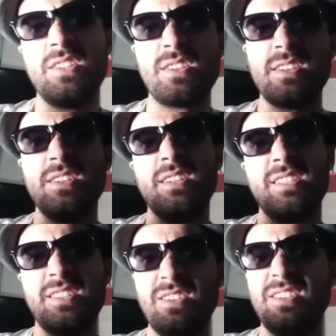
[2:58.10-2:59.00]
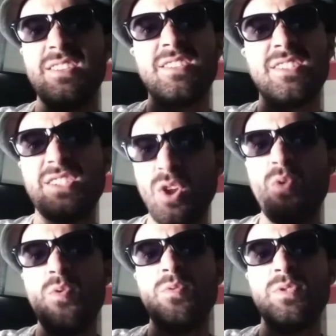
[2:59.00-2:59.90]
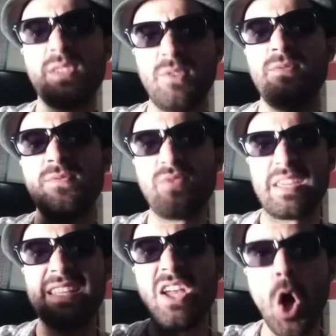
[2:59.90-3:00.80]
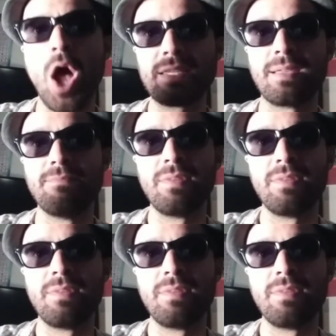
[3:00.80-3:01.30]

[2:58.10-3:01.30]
looks so, so freaking awesome.